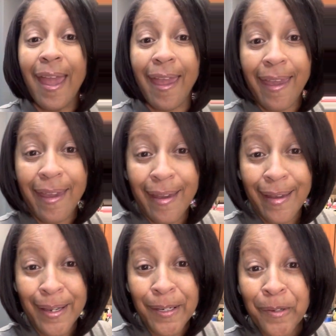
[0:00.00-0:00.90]

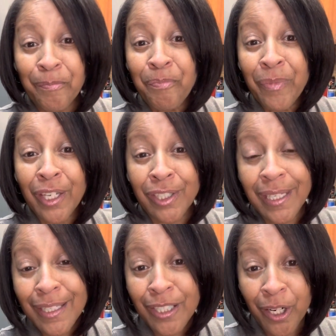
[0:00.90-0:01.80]
and she
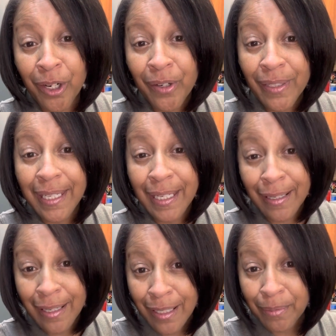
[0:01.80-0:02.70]
is currently in
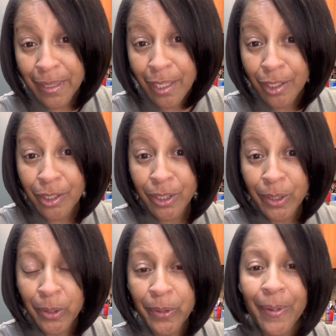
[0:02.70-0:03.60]
cosmetology
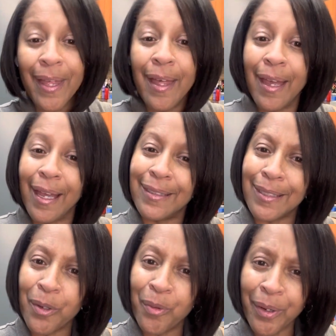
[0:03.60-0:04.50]
school, and
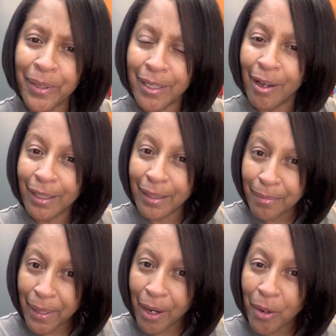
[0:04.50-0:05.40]
so we were talking
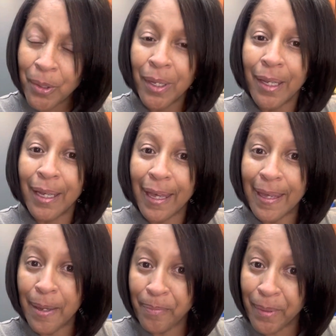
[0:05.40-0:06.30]
about
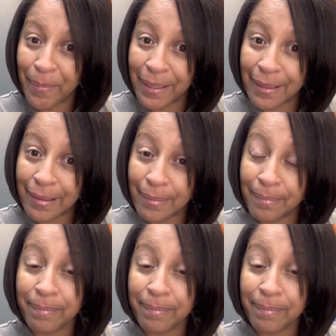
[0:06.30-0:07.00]
implements.